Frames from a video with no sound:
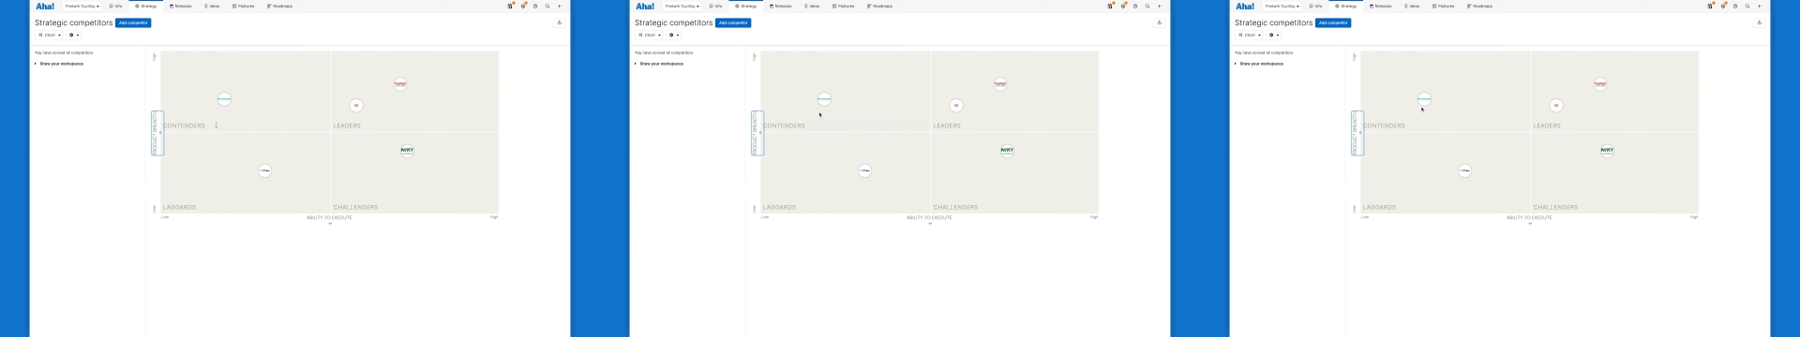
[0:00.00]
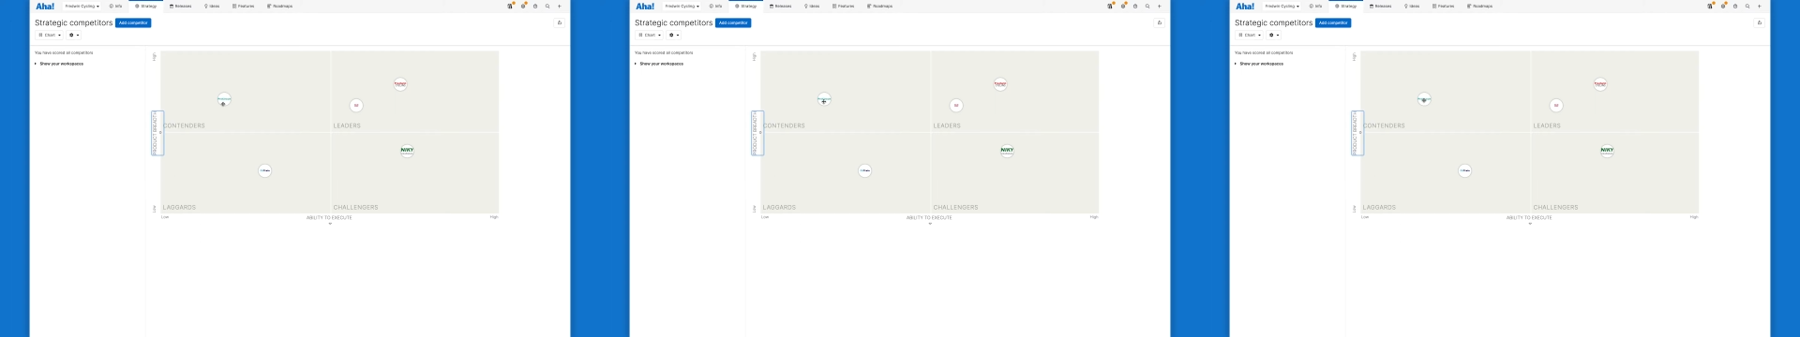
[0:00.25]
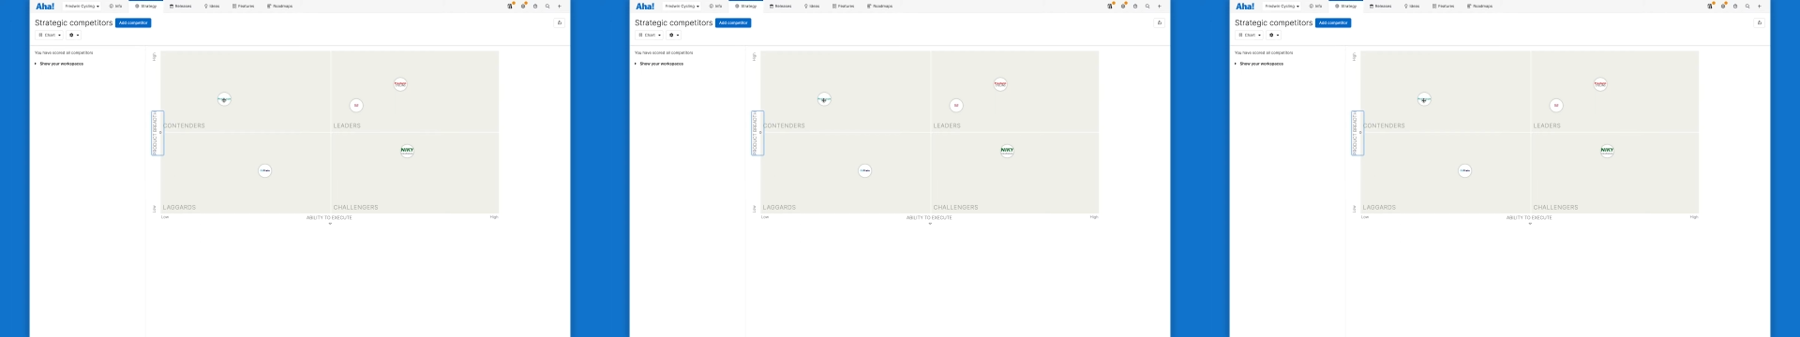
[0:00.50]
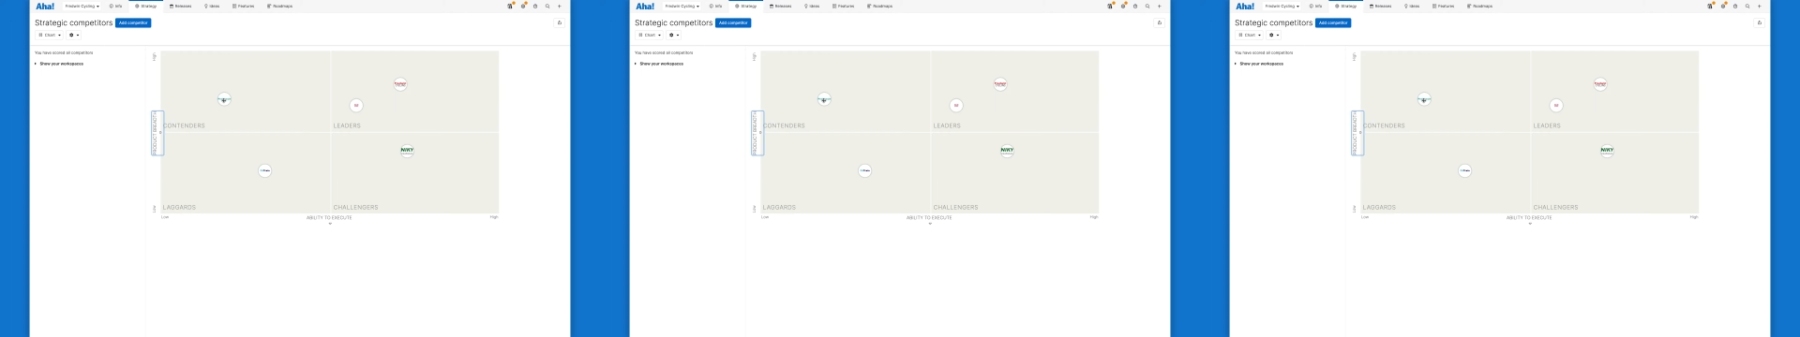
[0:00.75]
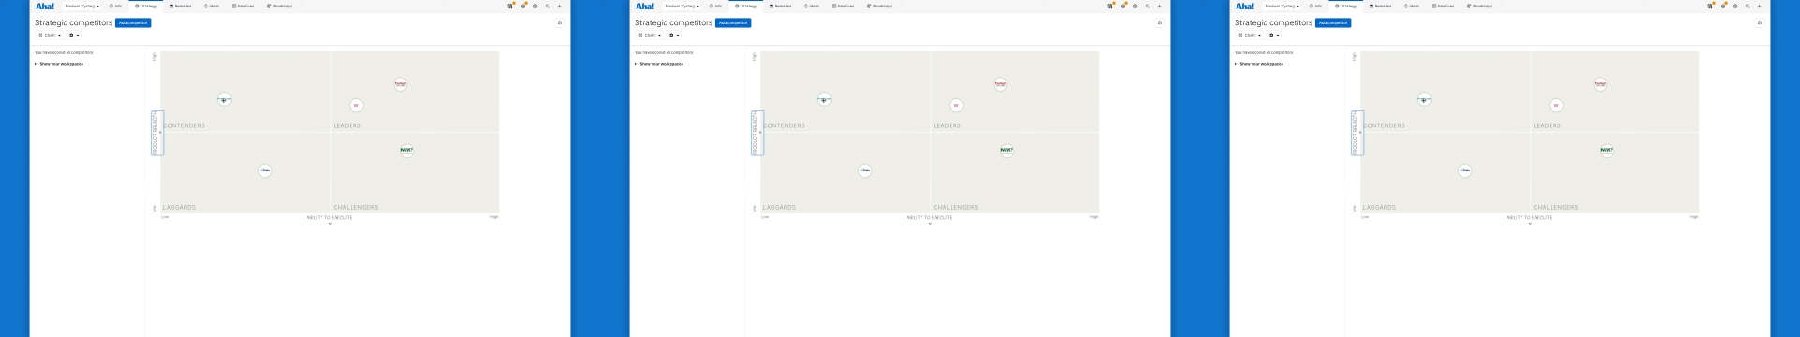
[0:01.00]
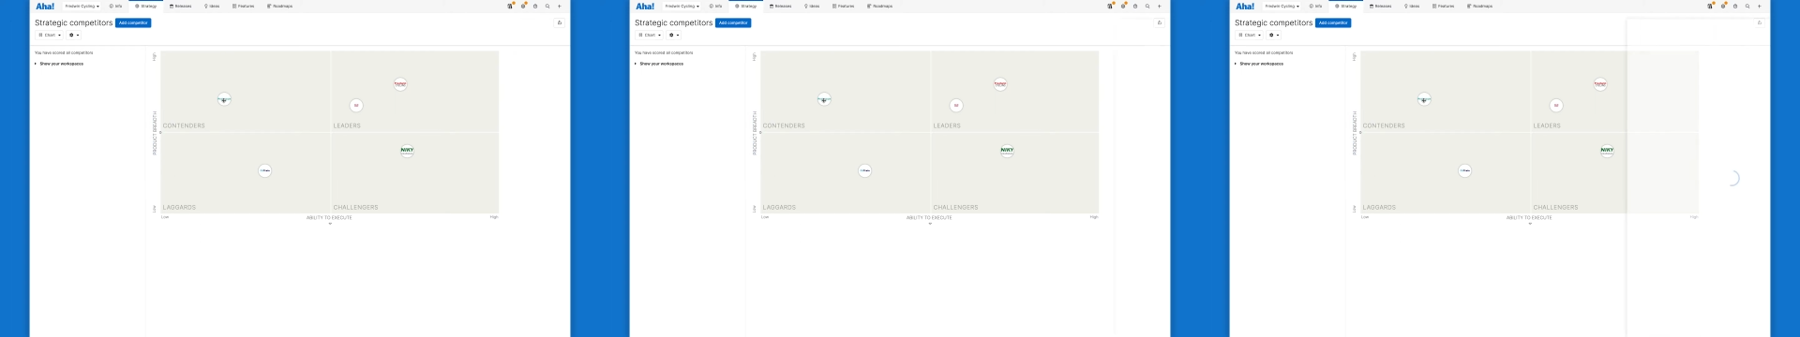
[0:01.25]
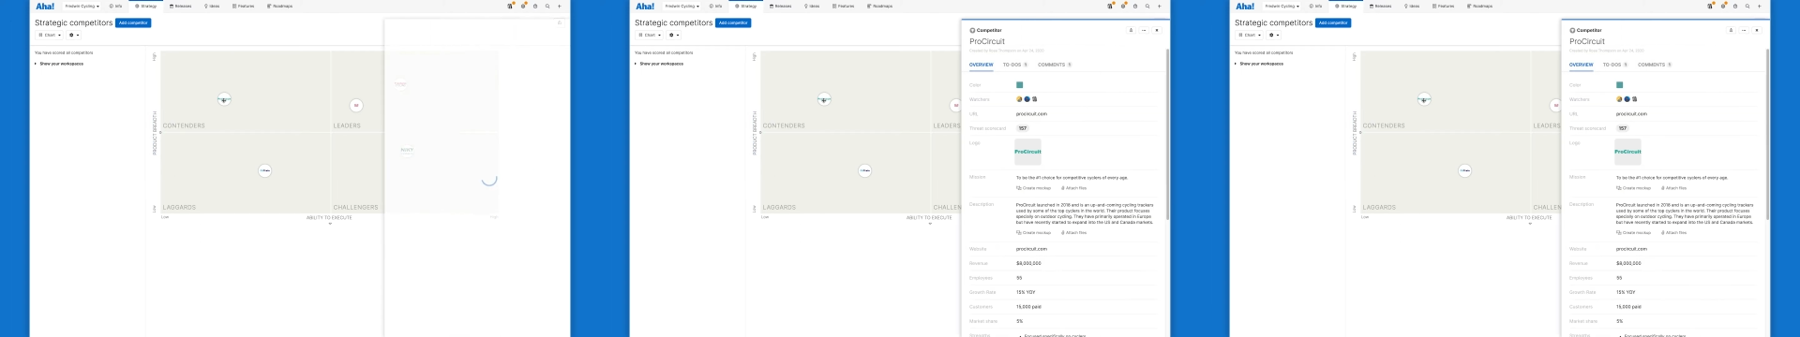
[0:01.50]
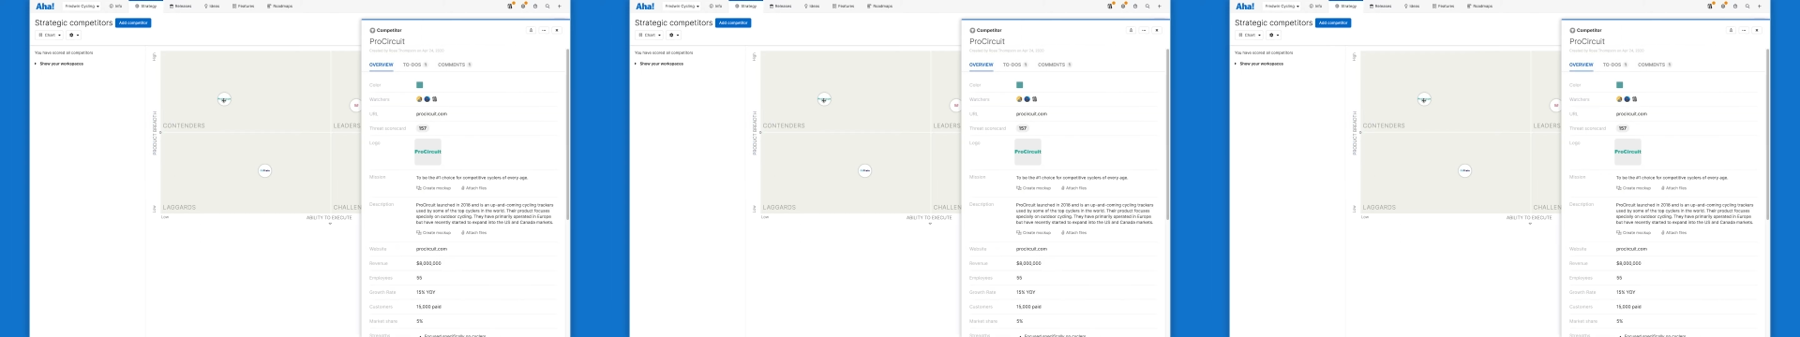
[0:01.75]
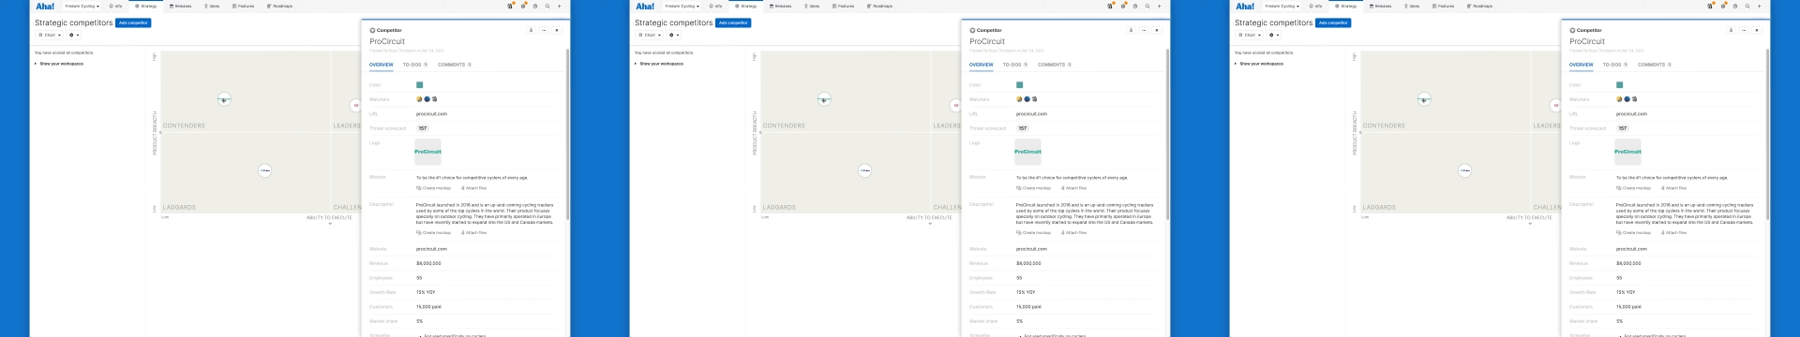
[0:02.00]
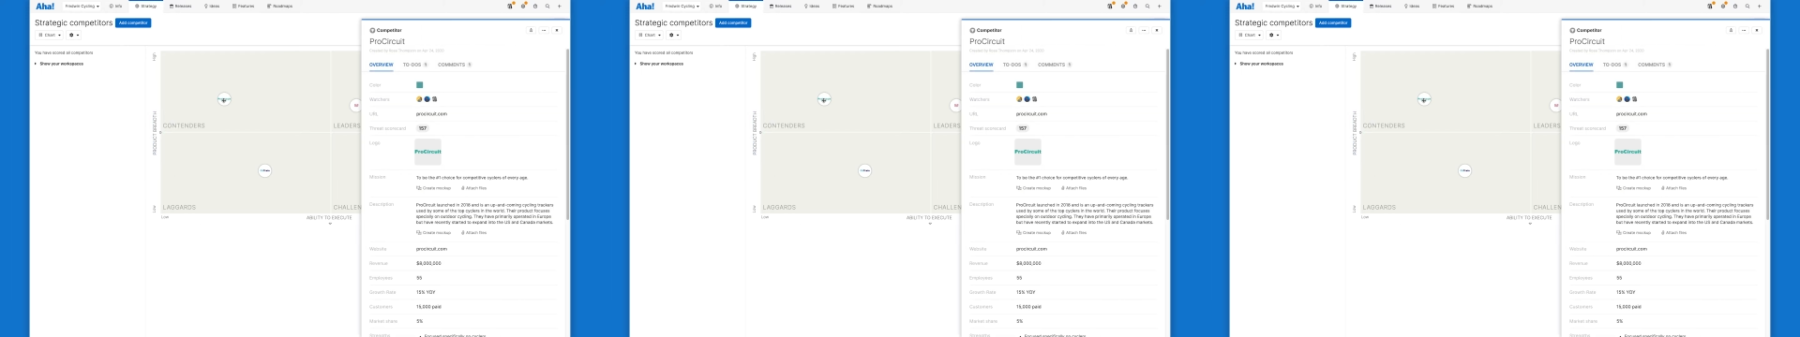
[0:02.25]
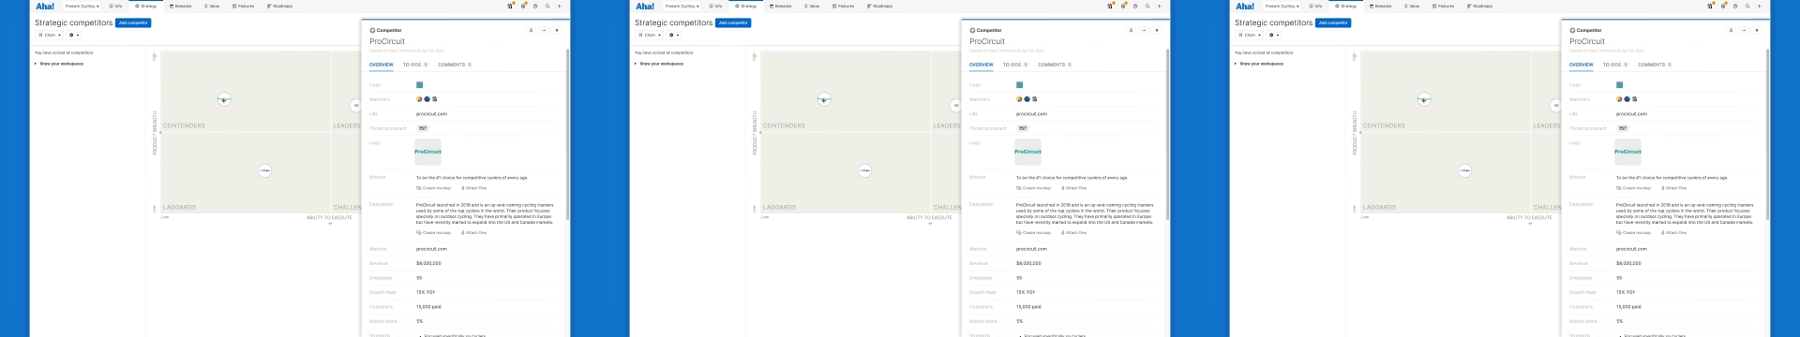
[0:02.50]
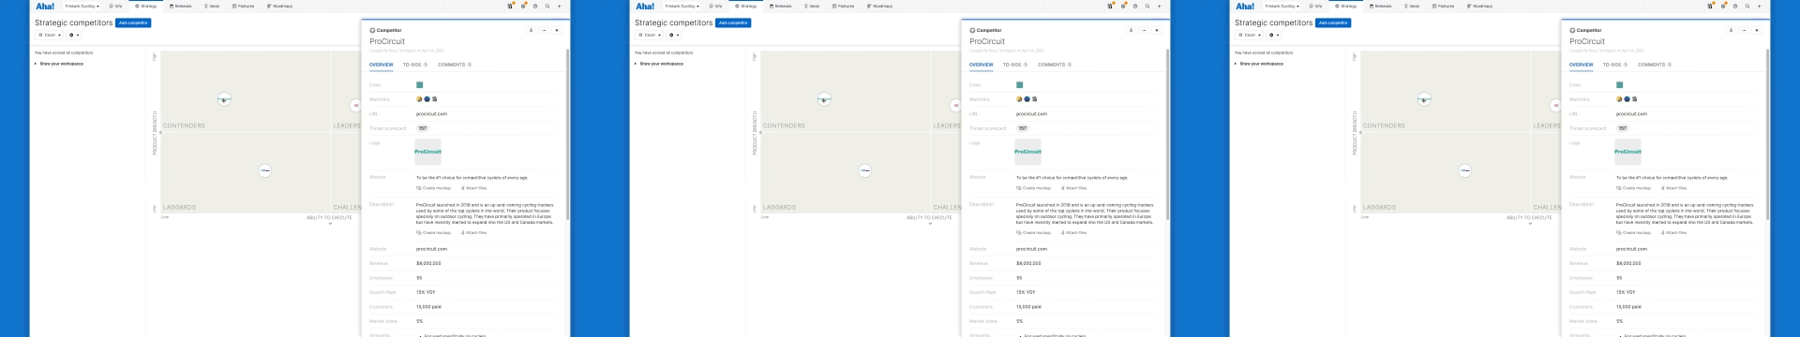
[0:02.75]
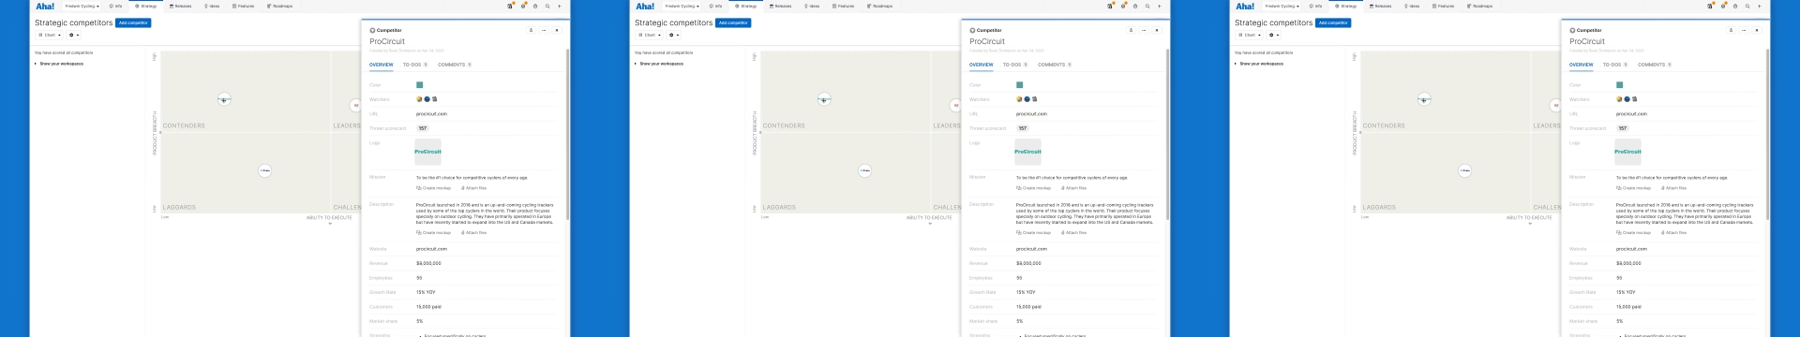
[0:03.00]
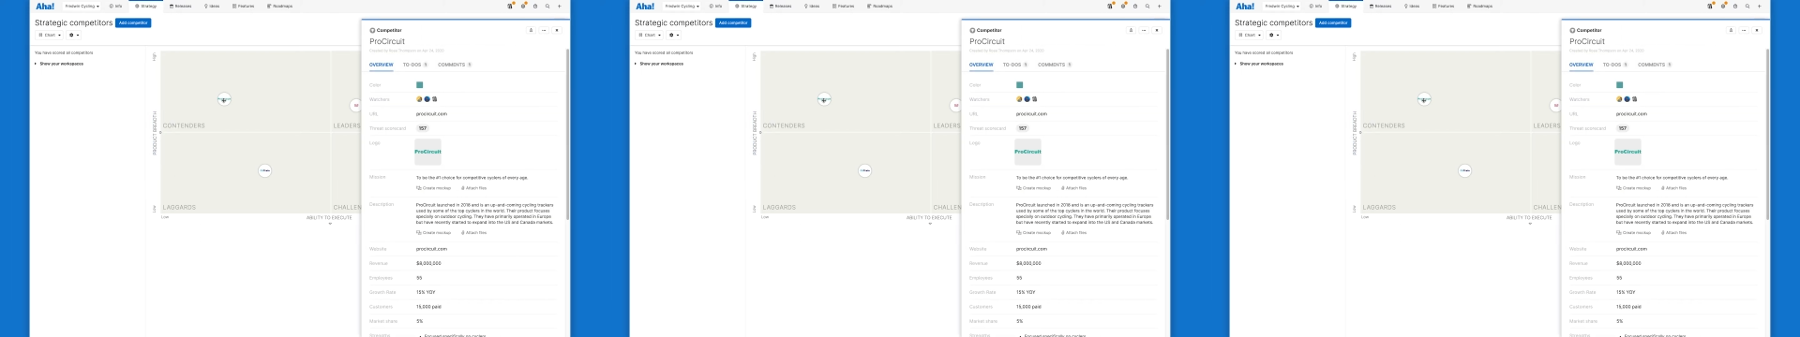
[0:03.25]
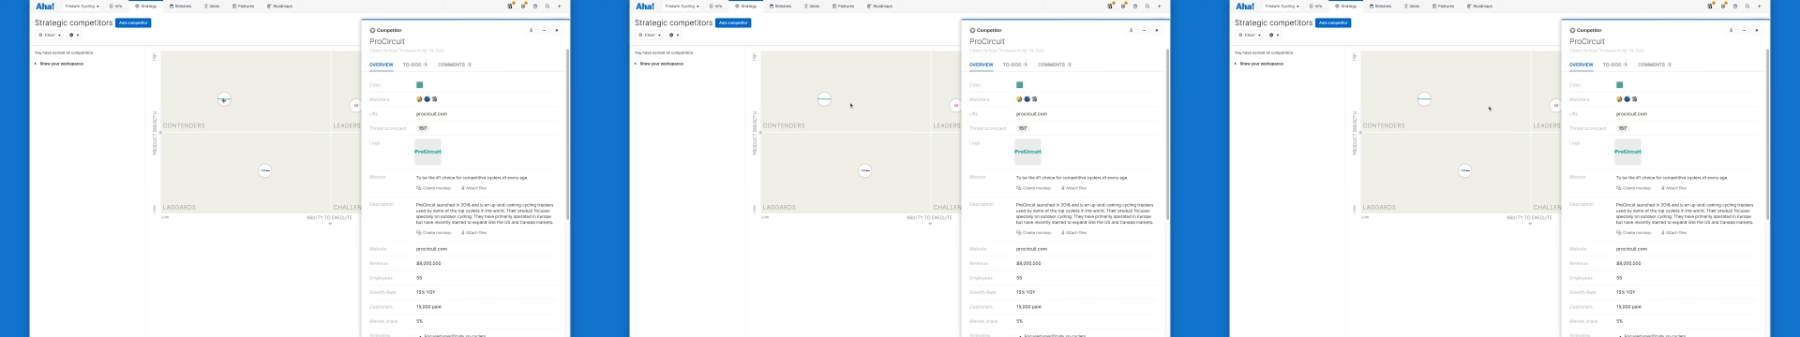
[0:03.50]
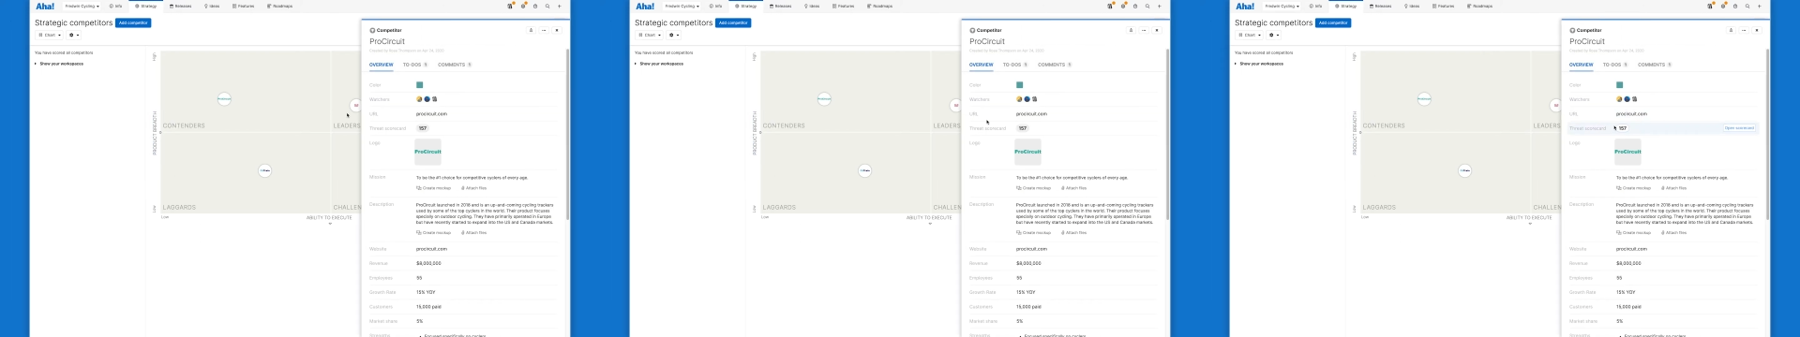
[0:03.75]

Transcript: (no speaker visible)